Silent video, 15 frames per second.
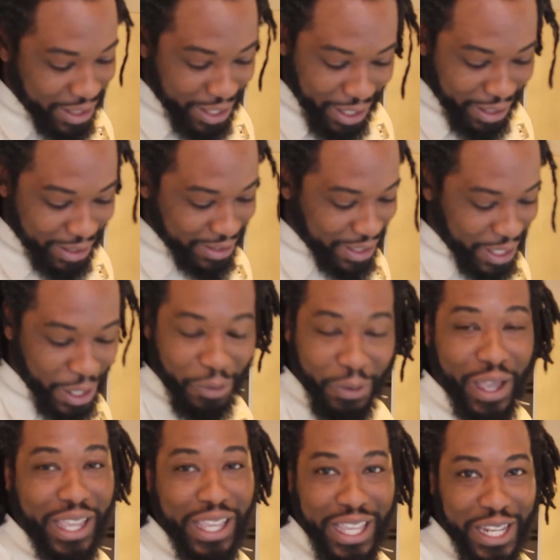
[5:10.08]
There's no
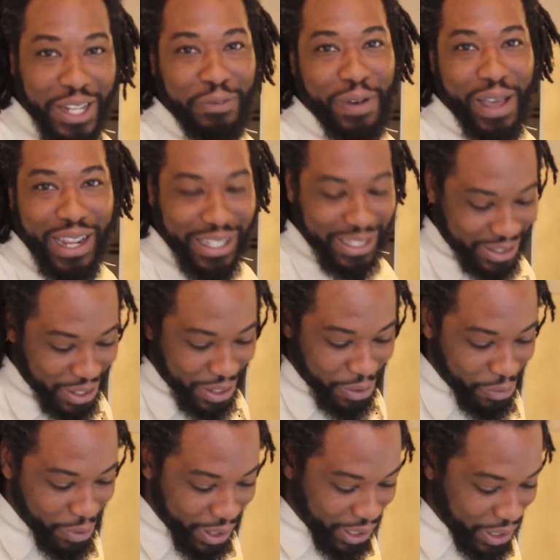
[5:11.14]
way anybody is gonna
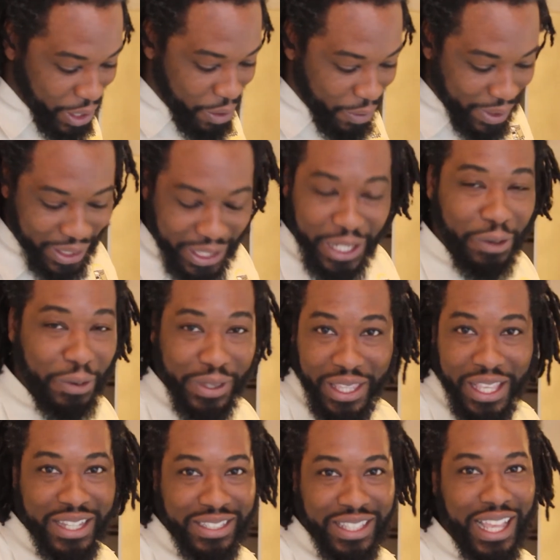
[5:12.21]
want to go and deal with
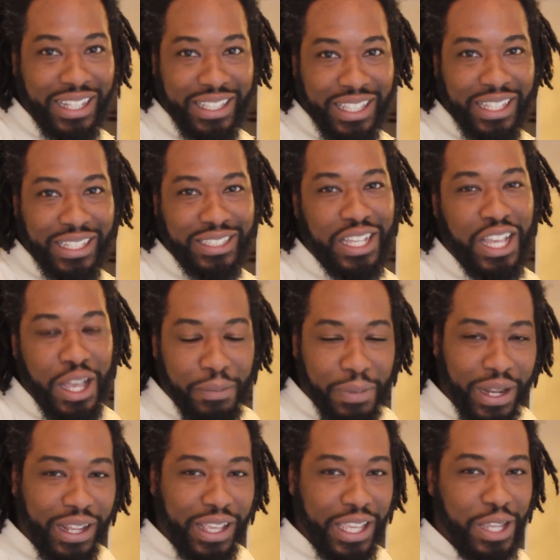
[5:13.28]
things like this.
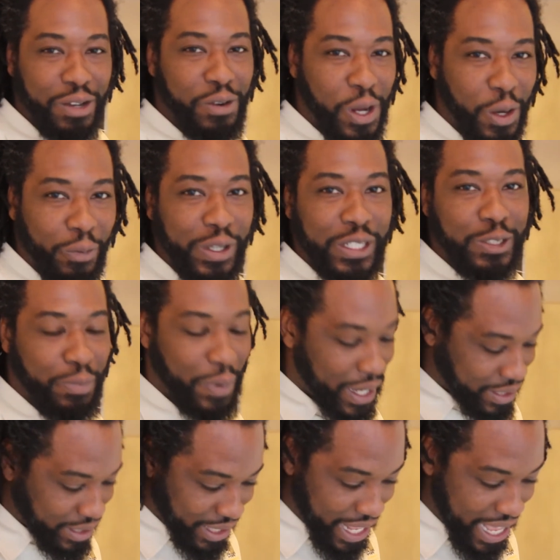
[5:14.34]
But at E-Room, we
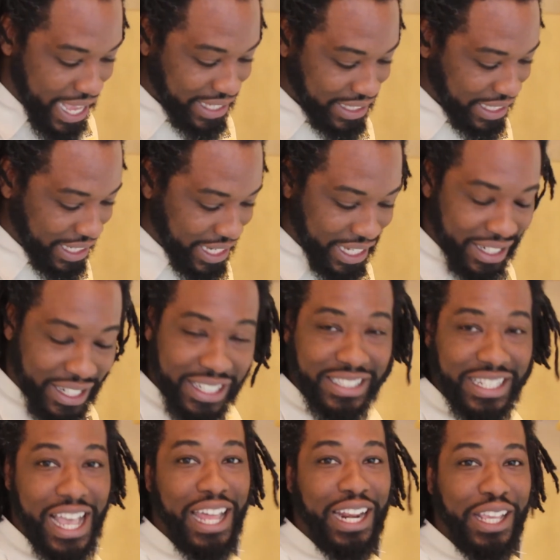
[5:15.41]
specialize in getting this
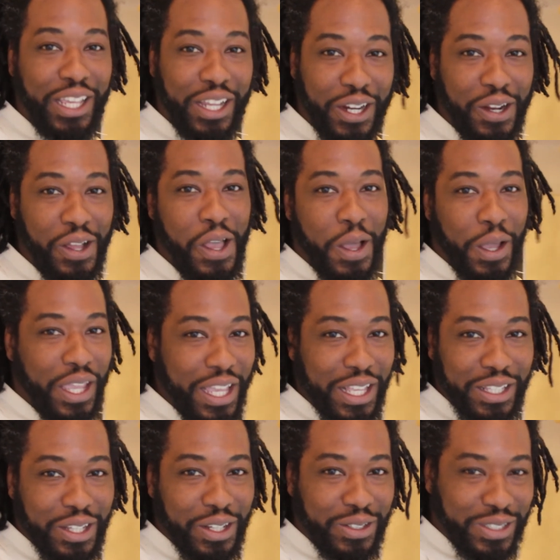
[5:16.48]
out of here,
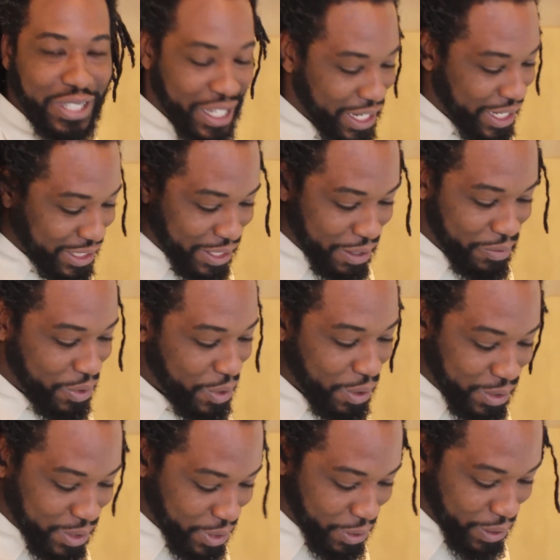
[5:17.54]
getting your tenants a
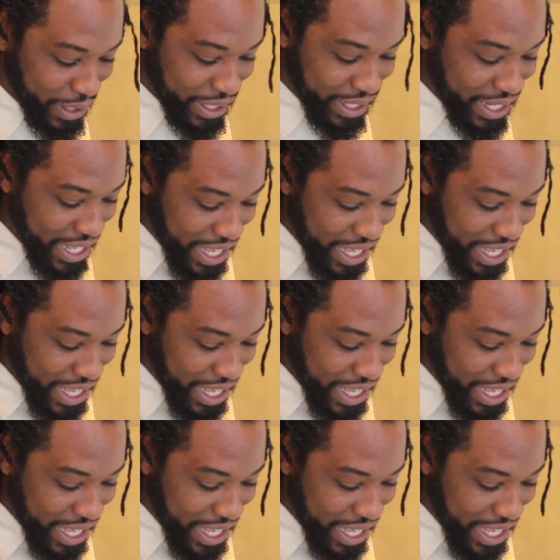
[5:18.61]
new toilet,